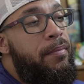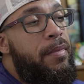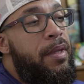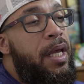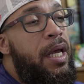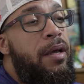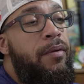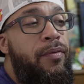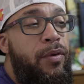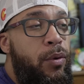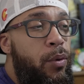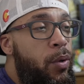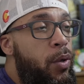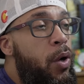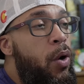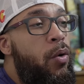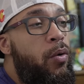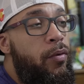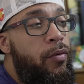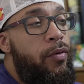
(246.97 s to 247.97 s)
If you were
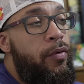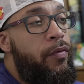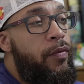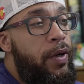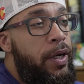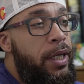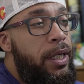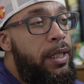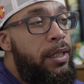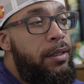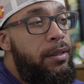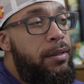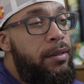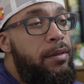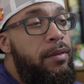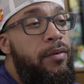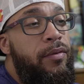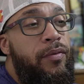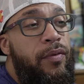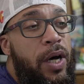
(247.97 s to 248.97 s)
going for funny,
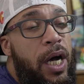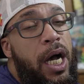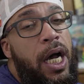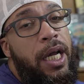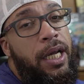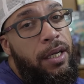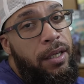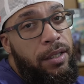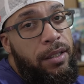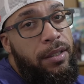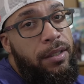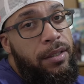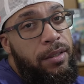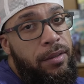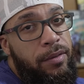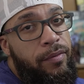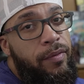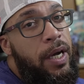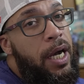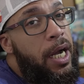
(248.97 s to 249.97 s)
fire.
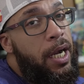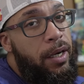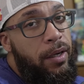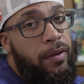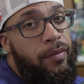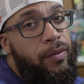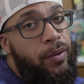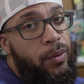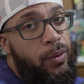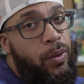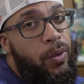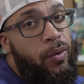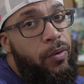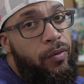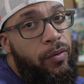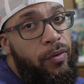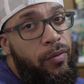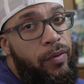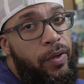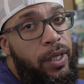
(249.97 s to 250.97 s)
Fire if you were going
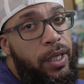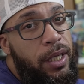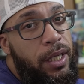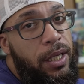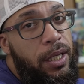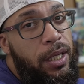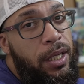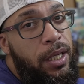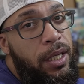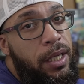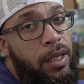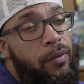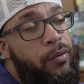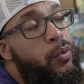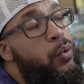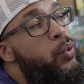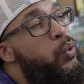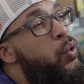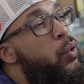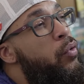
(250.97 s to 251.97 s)
for funny. If you
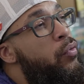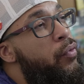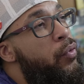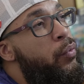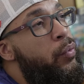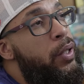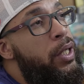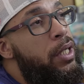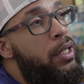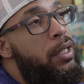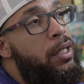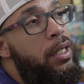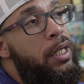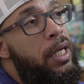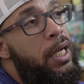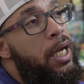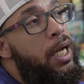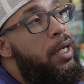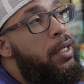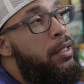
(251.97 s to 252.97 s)
was going for real,
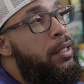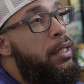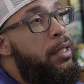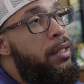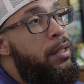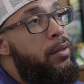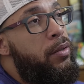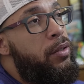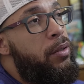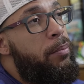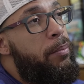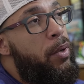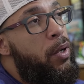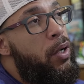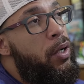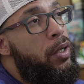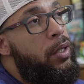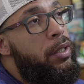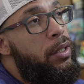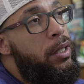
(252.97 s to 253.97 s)
I don't think there was a
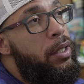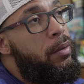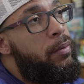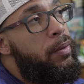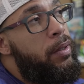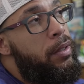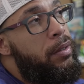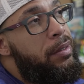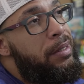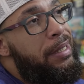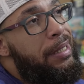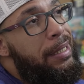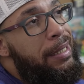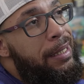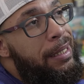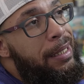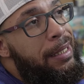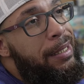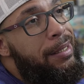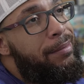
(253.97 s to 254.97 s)
bar in there where I was
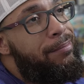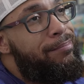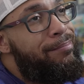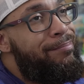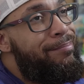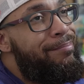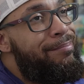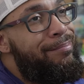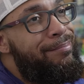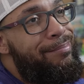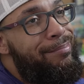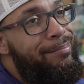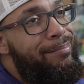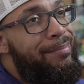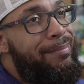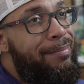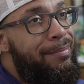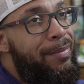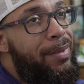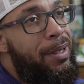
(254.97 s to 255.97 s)
like,
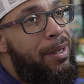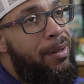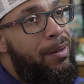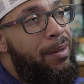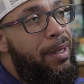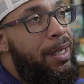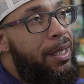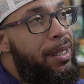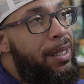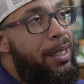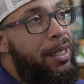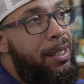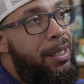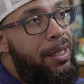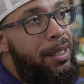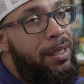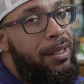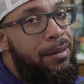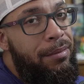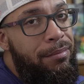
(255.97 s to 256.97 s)
okay, that
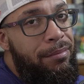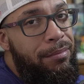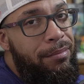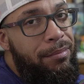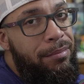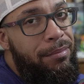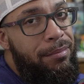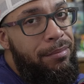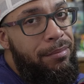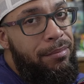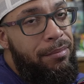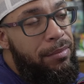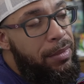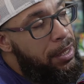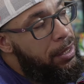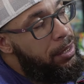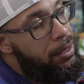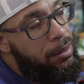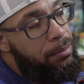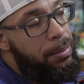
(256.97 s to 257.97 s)
hit.
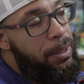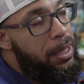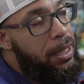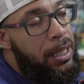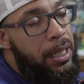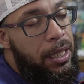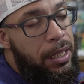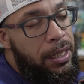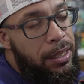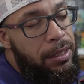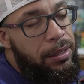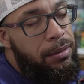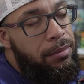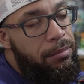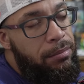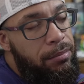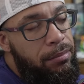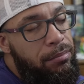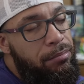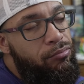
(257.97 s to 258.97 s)
That's just being honest.
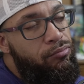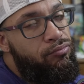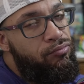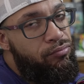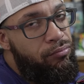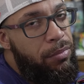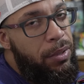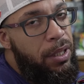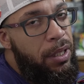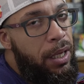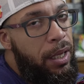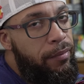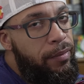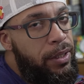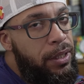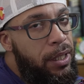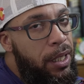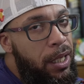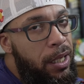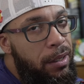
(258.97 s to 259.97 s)
Love
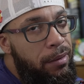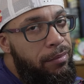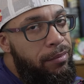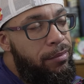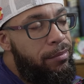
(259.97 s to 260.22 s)
is love.